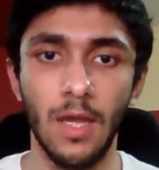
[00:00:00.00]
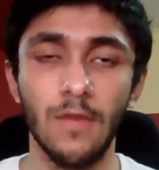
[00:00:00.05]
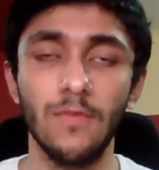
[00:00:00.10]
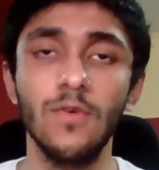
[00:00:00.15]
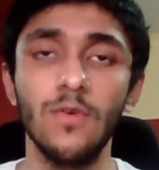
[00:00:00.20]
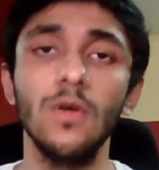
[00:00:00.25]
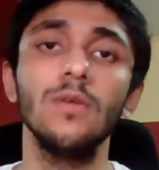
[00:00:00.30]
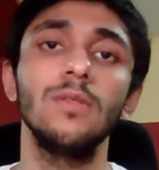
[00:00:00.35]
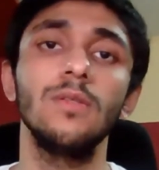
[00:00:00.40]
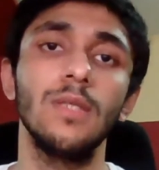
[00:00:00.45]
And of
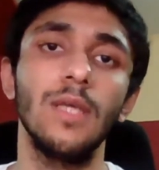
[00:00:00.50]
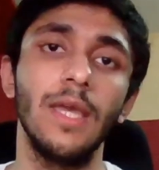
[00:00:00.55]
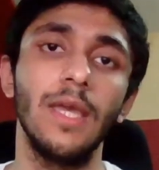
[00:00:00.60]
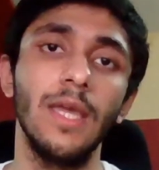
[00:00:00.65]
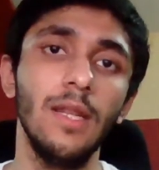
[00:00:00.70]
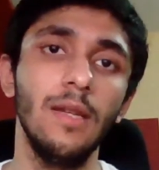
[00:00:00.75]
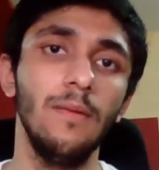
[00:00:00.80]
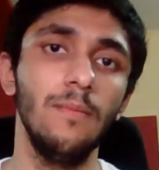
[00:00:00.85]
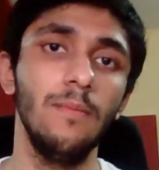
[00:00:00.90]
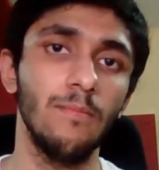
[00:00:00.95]
course,
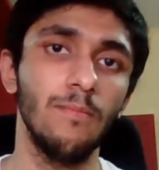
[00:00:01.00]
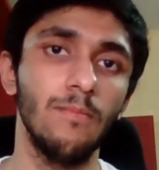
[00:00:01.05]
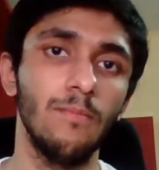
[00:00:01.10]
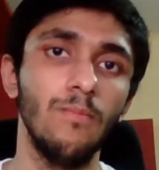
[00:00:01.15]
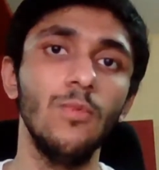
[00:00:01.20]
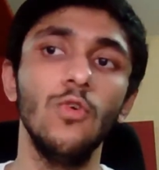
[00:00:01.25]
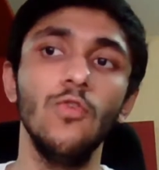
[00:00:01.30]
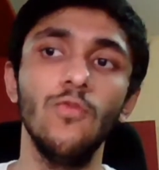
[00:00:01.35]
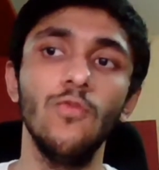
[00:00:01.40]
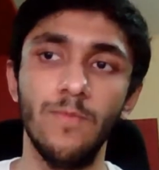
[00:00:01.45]
in
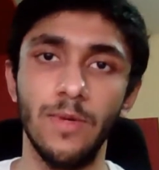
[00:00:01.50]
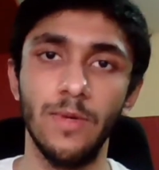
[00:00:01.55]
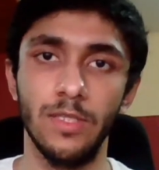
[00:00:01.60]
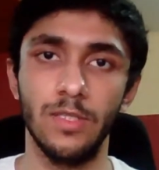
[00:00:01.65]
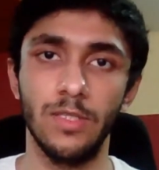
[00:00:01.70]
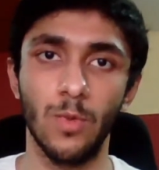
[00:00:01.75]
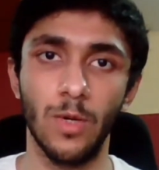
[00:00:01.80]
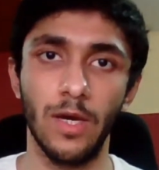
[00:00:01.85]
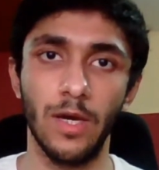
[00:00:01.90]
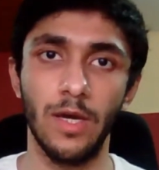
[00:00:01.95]
movements
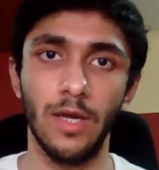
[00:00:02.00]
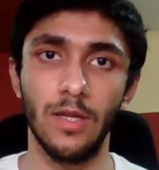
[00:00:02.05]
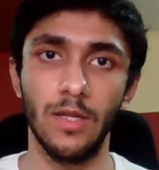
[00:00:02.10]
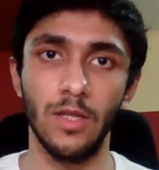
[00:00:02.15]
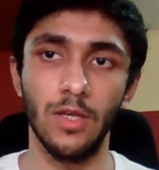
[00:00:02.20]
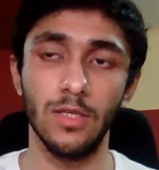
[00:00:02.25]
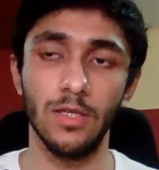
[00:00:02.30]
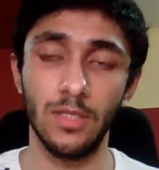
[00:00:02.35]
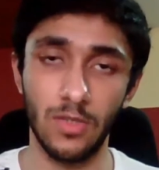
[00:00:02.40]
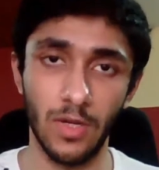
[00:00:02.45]
where
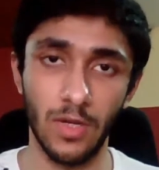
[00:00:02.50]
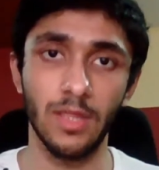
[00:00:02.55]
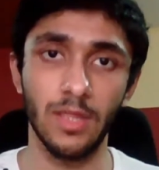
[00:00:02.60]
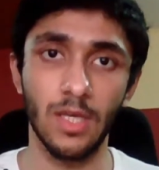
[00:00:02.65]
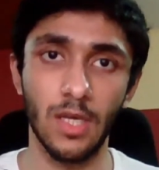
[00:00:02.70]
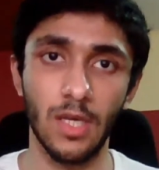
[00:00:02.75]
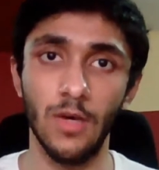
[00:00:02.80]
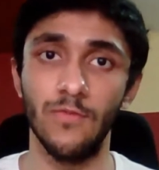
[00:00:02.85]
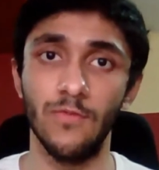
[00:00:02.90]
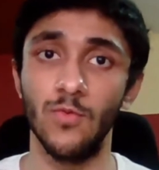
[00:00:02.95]
your strength
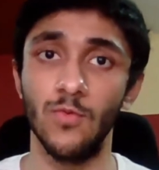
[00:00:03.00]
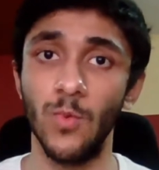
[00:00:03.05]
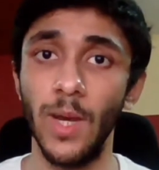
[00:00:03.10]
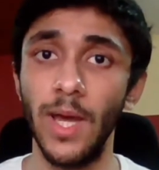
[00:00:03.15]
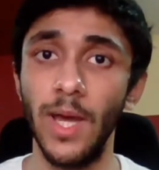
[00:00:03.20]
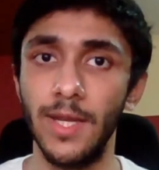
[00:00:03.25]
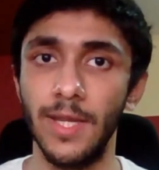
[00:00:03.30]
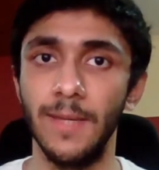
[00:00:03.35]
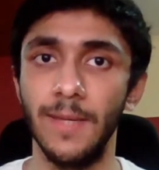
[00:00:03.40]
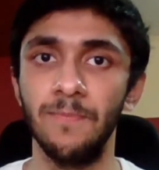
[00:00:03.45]
curves
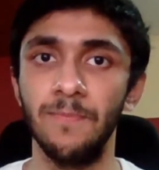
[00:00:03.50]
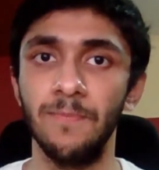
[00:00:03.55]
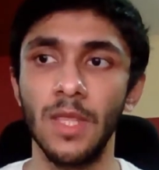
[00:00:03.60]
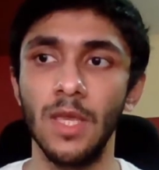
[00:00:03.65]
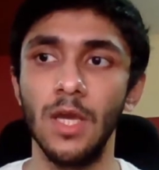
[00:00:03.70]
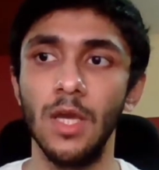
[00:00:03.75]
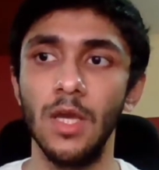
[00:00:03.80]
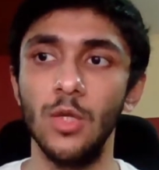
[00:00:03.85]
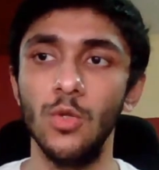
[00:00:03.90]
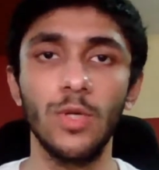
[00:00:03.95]
vary,
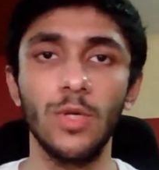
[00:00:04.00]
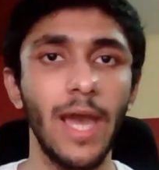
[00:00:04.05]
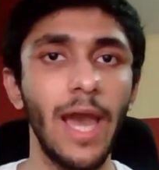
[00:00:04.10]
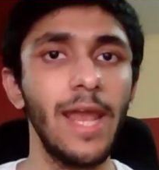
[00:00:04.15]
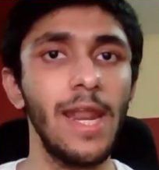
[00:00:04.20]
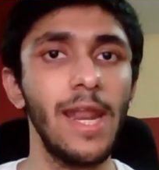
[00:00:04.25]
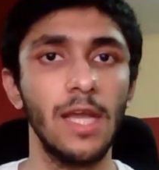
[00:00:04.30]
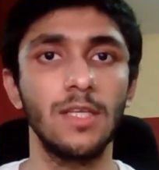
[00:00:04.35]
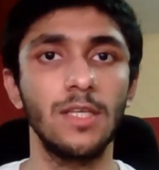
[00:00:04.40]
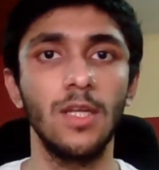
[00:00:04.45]
you can
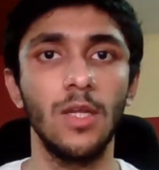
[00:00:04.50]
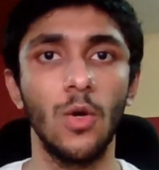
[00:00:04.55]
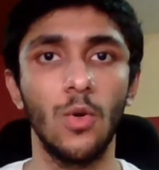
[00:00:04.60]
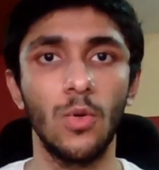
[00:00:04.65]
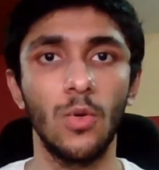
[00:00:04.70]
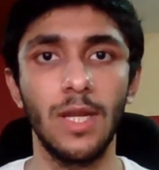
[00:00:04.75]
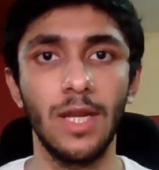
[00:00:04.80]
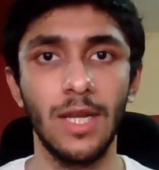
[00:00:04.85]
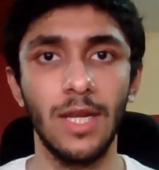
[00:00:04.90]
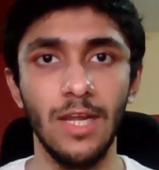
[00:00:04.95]
actually
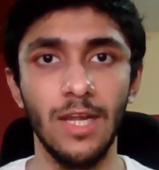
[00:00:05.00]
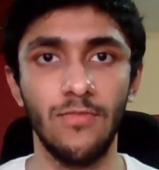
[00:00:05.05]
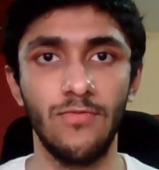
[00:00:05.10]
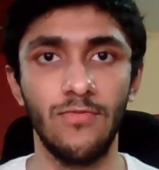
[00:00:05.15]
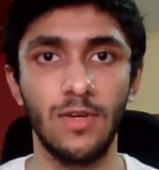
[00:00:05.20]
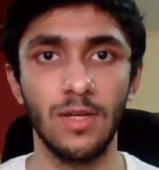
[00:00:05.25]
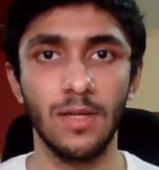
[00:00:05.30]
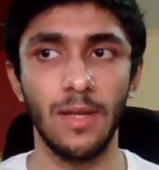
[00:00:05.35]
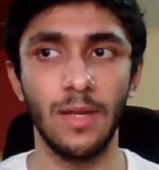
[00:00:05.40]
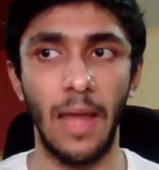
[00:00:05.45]
only
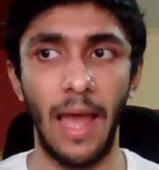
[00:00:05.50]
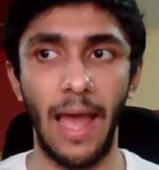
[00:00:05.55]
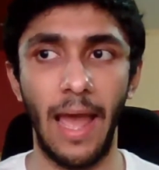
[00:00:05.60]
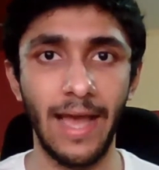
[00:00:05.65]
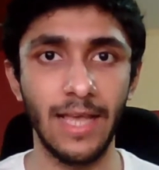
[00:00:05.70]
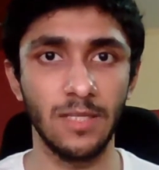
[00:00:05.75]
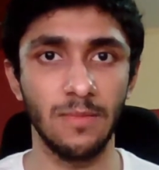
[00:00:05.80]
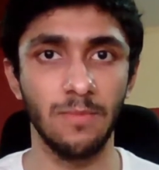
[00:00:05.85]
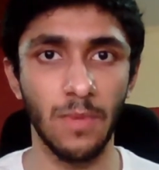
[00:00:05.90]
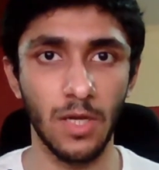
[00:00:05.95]
lift
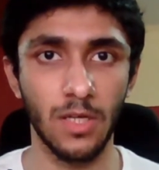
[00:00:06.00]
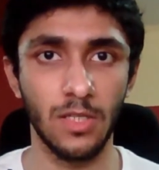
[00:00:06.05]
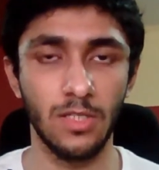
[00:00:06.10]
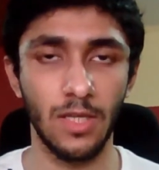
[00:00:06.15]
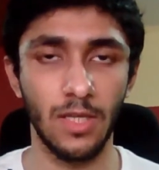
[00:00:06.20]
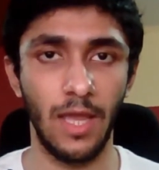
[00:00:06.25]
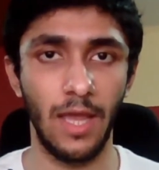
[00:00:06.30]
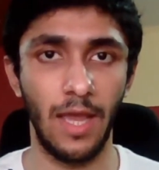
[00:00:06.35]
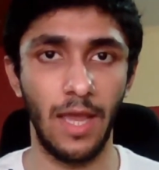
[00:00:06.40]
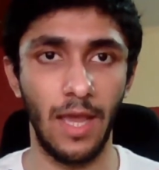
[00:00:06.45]
as much
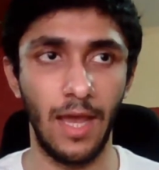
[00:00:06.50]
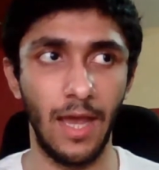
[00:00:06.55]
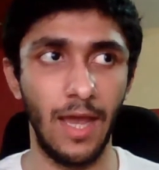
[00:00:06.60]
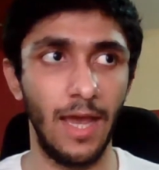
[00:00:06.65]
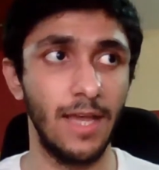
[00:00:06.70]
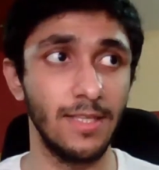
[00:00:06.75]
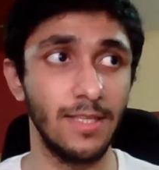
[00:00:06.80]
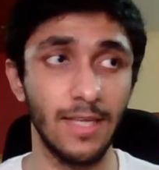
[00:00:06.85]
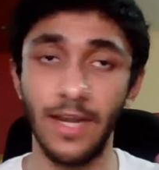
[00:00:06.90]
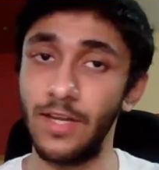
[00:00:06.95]

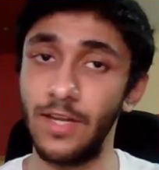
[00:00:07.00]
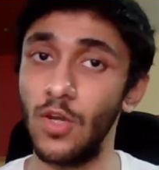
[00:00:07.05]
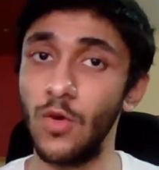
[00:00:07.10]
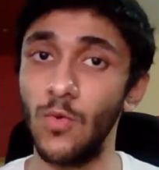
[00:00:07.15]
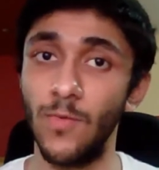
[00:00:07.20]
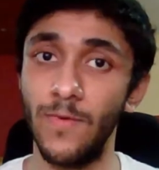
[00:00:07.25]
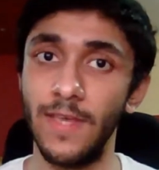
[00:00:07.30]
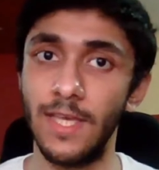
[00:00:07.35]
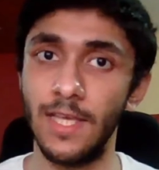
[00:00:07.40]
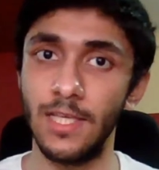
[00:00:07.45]
as at your
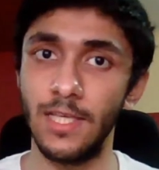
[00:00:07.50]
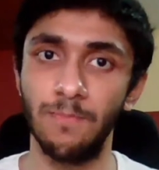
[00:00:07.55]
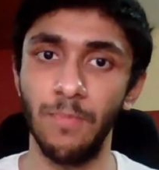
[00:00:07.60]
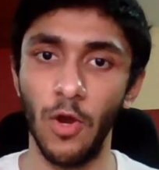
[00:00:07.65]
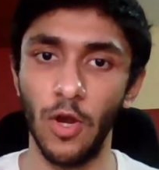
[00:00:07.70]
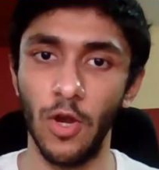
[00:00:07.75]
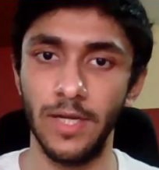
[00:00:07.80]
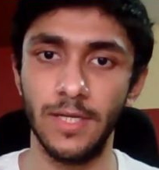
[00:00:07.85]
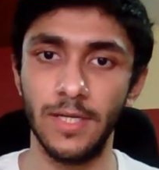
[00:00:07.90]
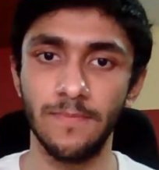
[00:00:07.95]
weakest
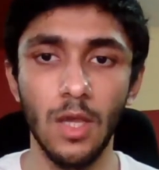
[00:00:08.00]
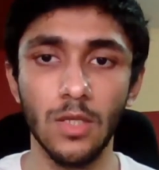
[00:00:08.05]
point.